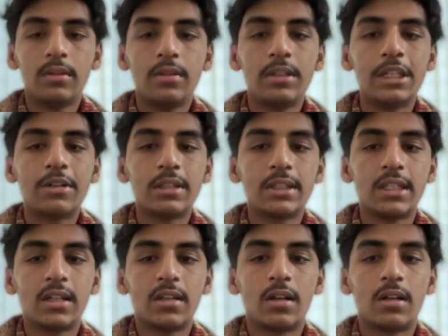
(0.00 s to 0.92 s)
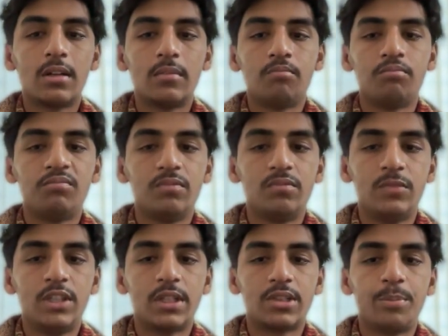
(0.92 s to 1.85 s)
you can see the
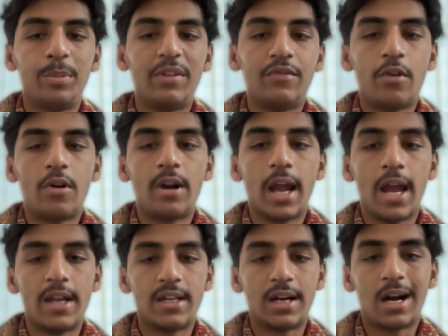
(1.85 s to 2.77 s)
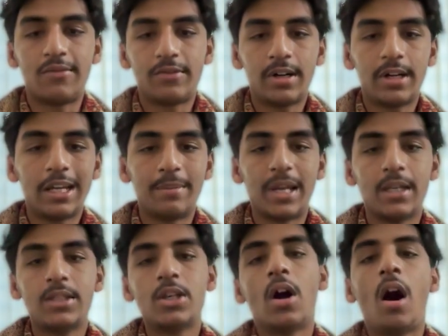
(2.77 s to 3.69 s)
just before and after
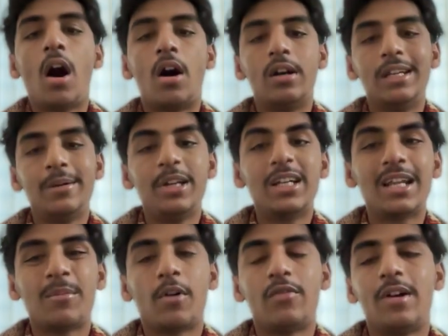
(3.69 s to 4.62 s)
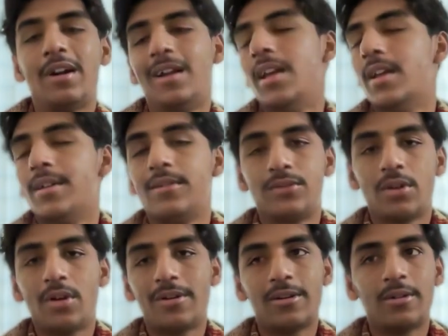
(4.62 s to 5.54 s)
image or limited time offer.
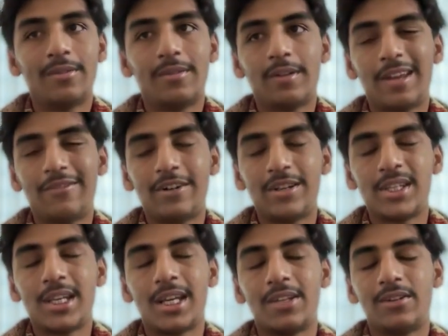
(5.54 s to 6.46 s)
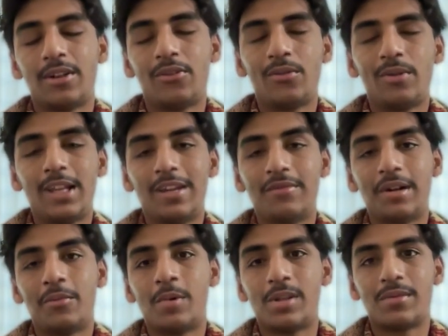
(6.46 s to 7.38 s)
So if I say that truly, if I
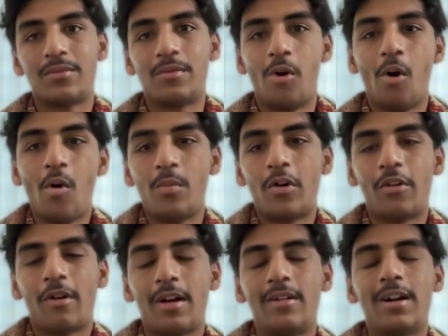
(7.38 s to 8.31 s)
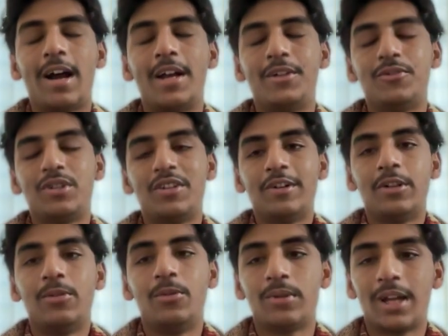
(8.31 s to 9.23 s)
was a homeowner, I don't even
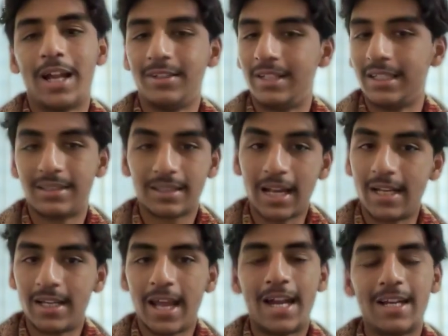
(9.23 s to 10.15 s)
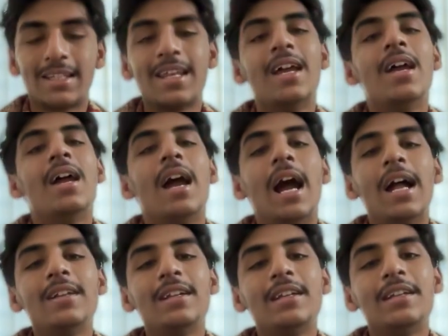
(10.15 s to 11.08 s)
look at this kind of ads.
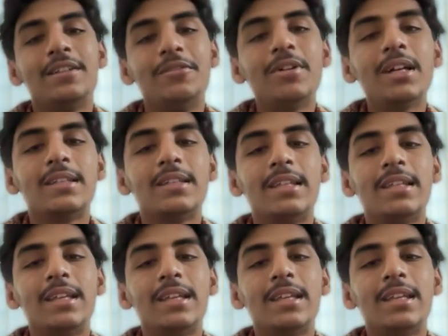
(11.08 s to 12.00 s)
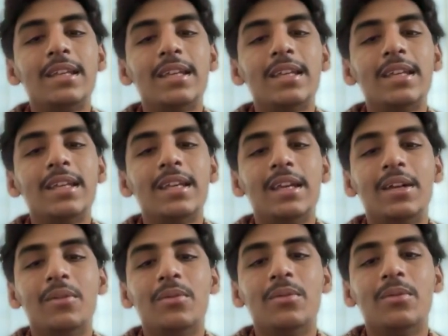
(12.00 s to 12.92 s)
And you can see
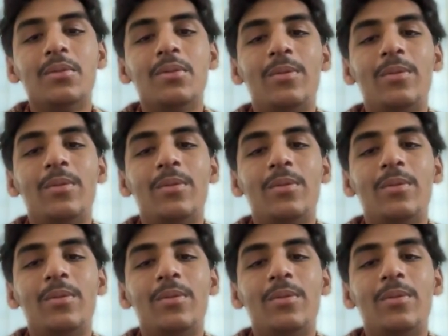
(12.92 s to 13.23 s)
what they